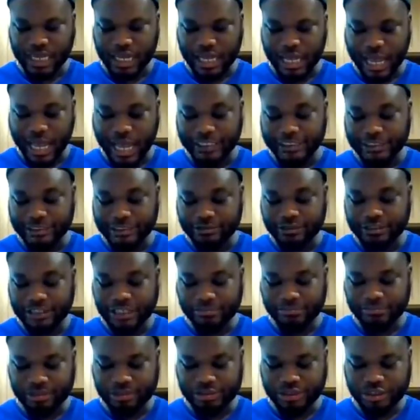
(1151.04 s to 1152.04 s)
ideal
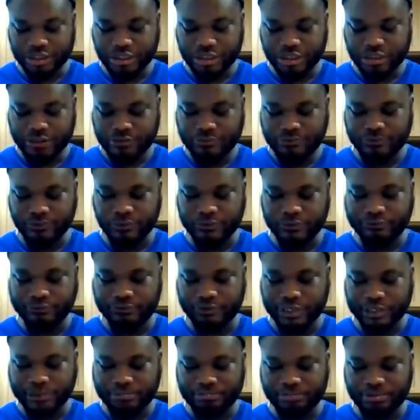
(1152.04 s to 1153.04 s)
temperature for
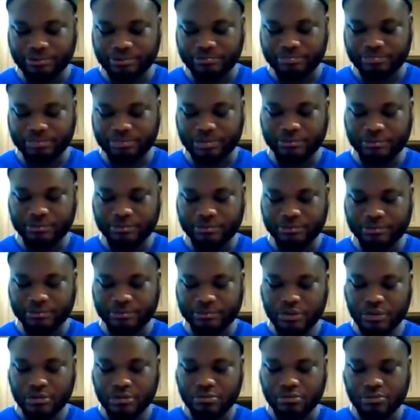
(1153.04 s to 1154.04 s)
frying puff puff
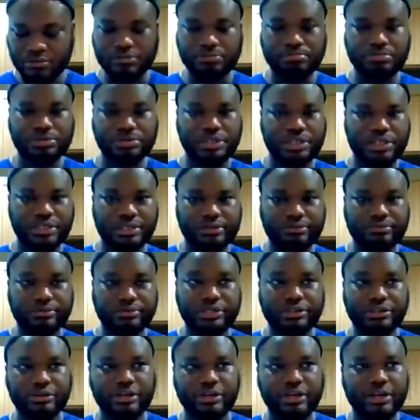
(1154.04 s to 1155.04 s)
would be
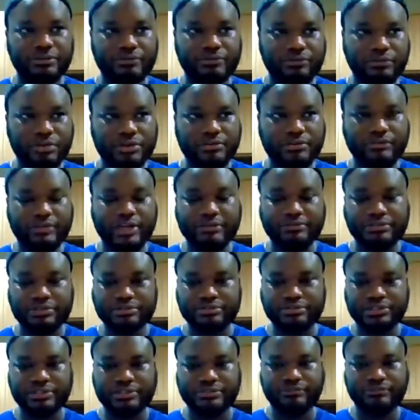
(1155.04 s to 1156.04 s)
345
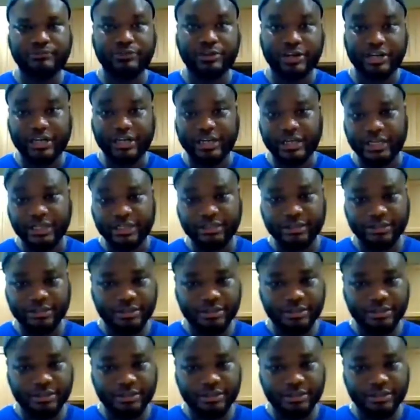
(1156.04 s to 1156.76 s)
degrees Fahrenheit.